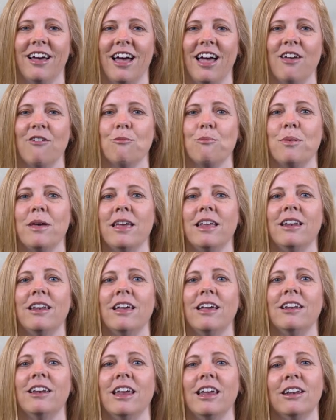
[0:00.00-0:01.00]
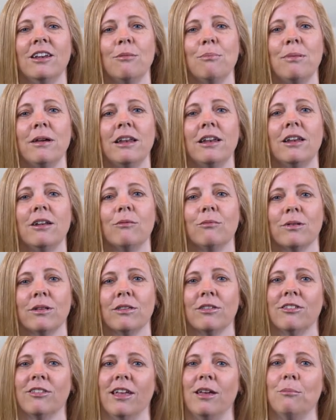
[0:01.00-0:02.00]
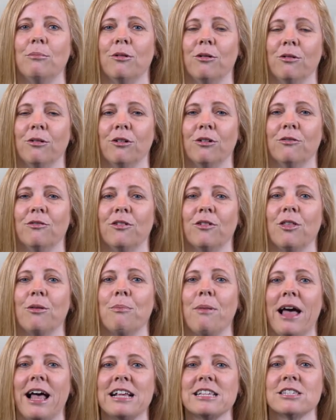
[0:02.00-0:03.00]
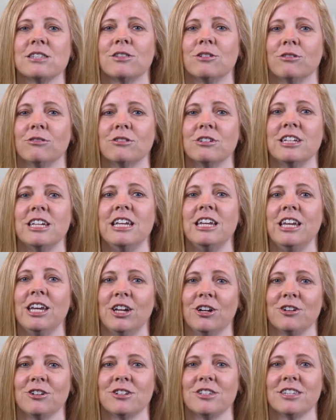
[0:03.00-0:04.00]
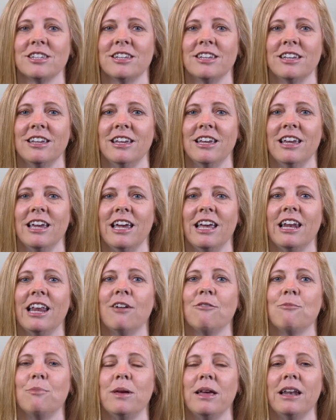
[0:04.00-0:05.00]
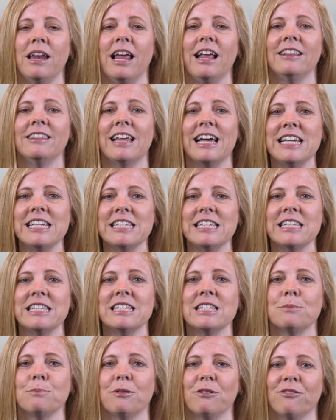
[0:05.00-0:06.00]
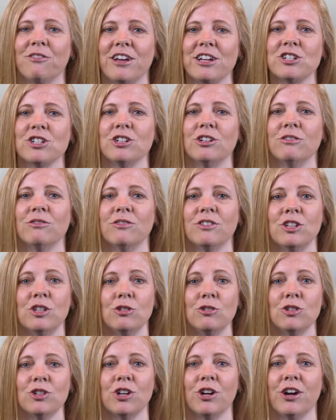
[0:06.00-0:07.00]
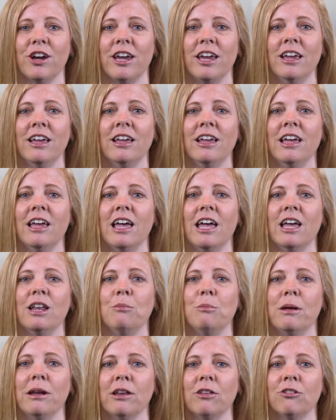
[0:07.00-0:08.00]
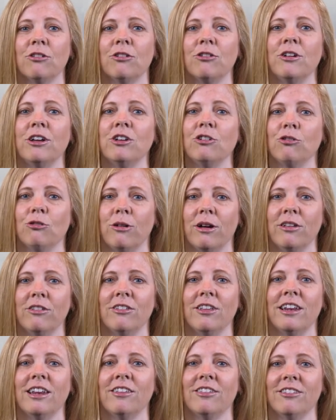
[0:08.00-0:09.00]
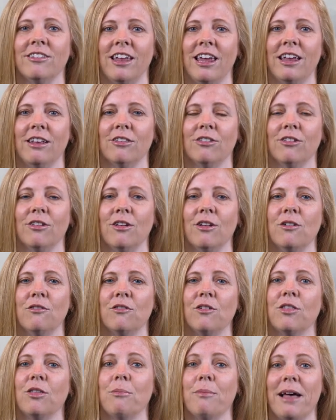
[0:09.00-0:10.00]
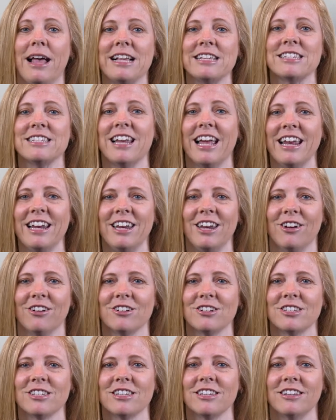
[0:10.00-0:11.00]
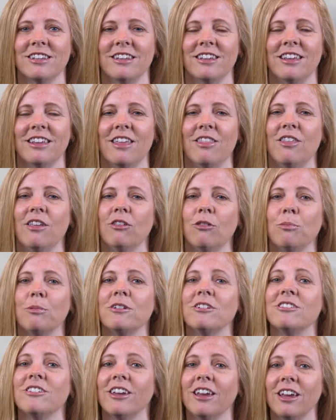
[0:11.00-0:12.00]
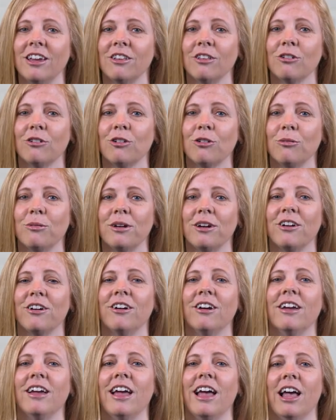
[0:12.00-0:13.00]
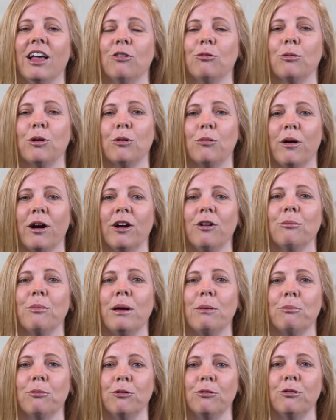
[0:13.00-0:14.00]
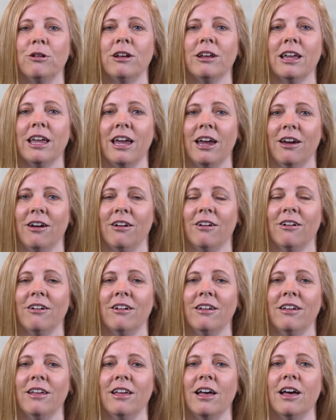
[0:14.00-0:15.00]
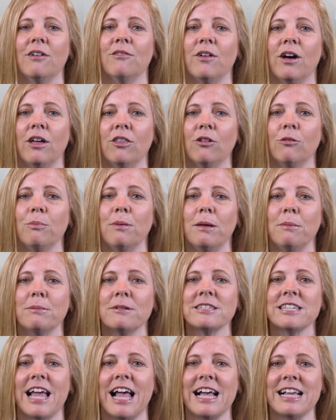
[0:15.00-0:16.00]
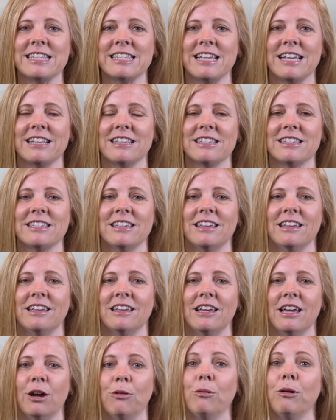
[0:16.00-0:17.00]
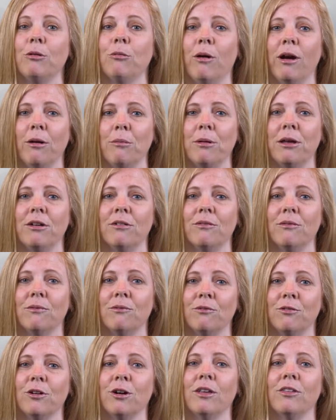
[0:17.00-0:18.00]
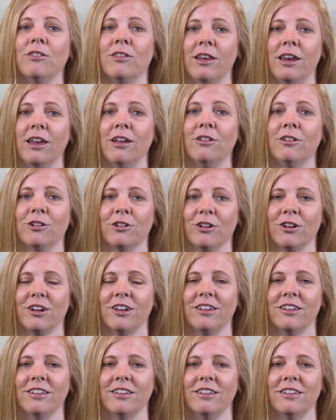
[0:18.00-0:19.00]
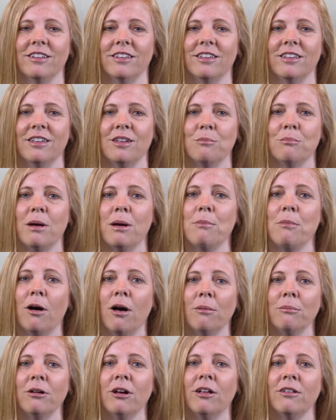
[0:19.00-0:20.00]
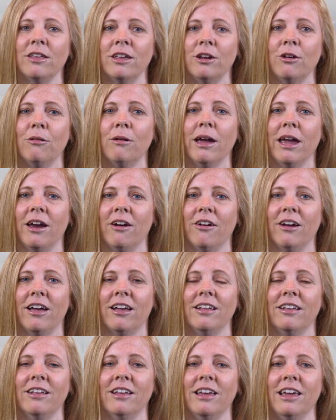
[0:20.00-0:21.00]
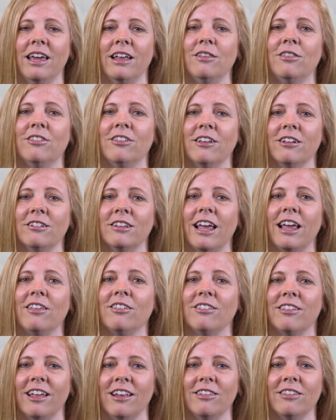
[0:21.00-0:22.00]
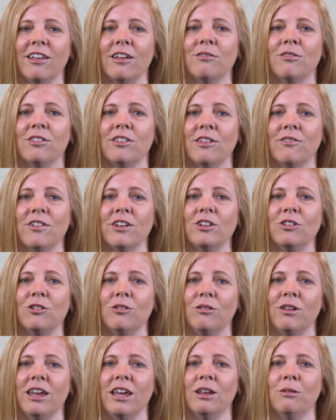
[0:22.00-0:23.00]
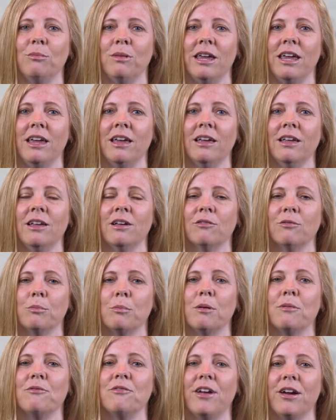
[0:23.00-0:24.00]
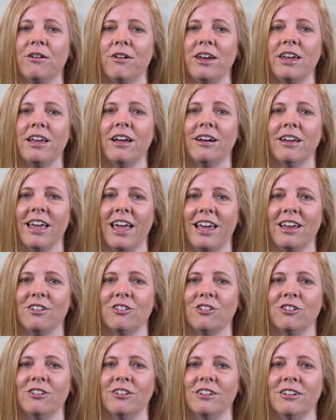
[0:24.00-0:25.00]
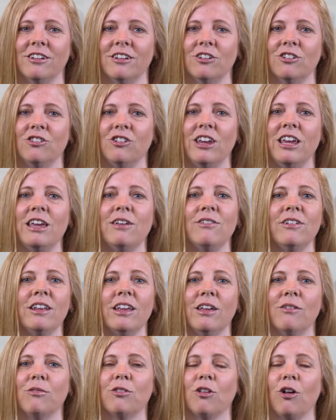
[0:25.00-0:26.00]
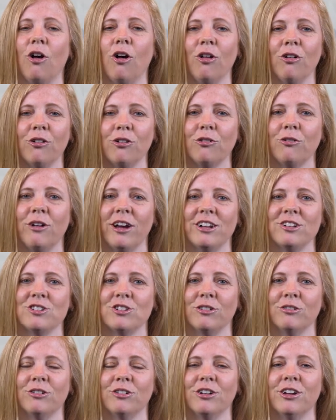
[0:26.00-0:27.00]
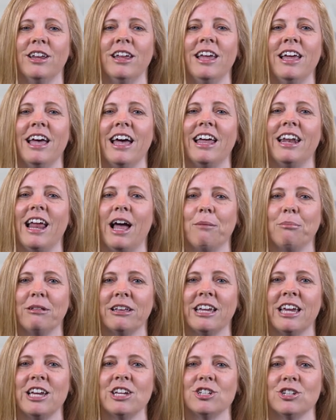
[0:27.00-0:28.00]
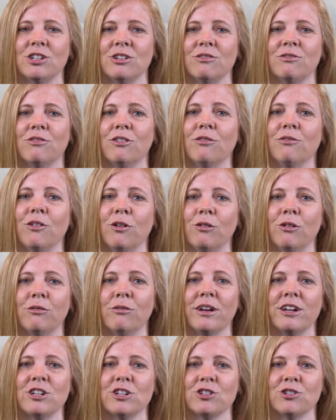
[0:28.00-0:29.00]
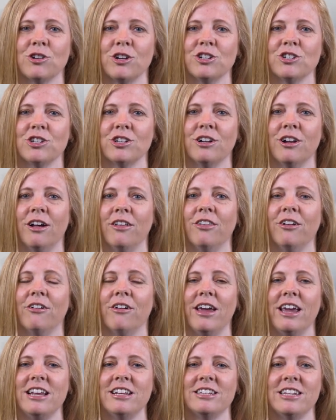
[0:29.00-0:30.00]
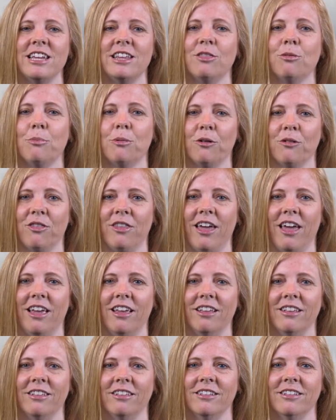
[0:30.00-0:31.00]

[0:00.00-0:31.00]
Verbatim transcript: I have been an independent real estate broker for the past 13 years and have been a licensed professional fiduciary administering trusts and estates for the past nine years. This particular career has required my prudent care of other people's assets a requirement for a city clerk. My mom, Colleen O'Hara, instilled a sense of civic duty in me from a very young age. She even gives all her grandchildren an application for voter registration on their 18th birthday.